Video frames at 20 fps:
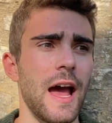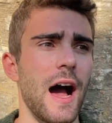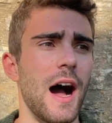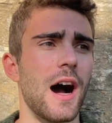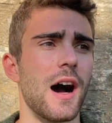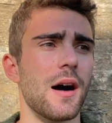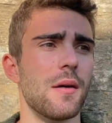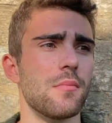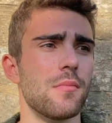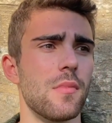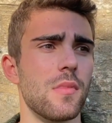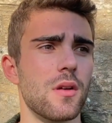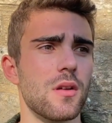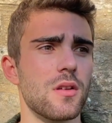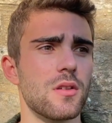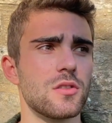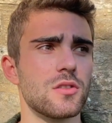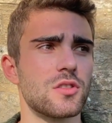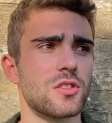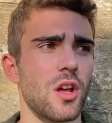Um,
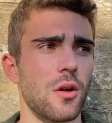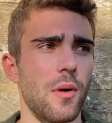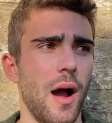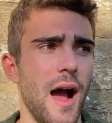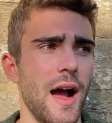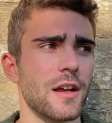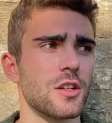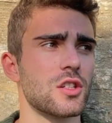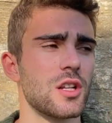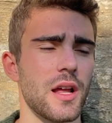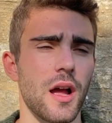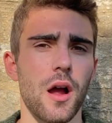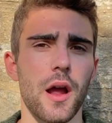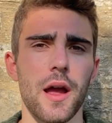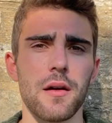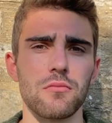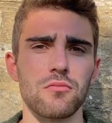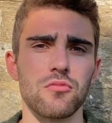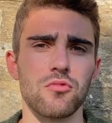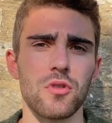so actually, I
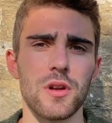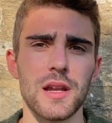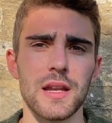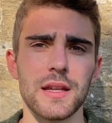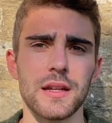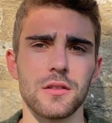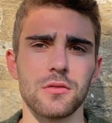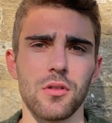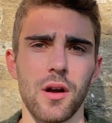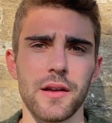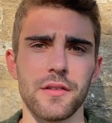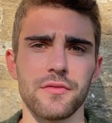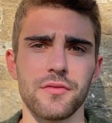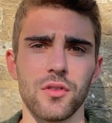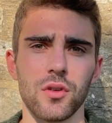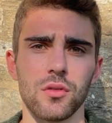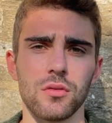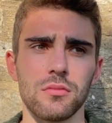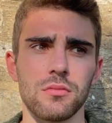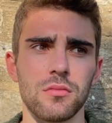am really
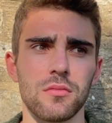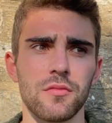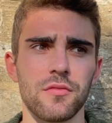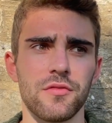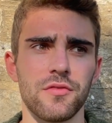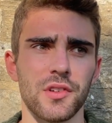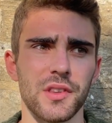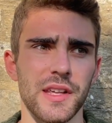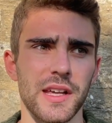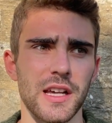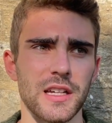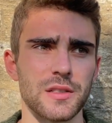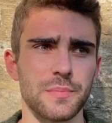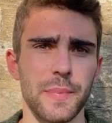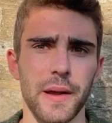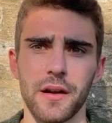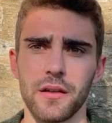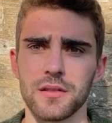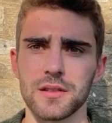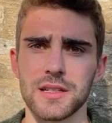grateful for the
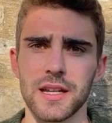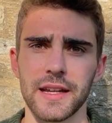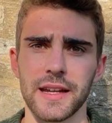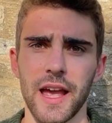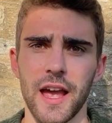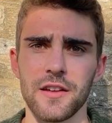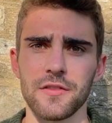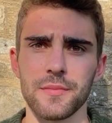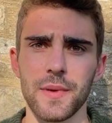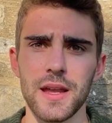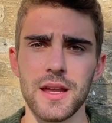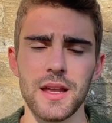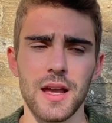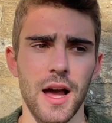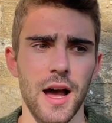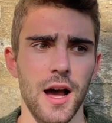experience it gave me,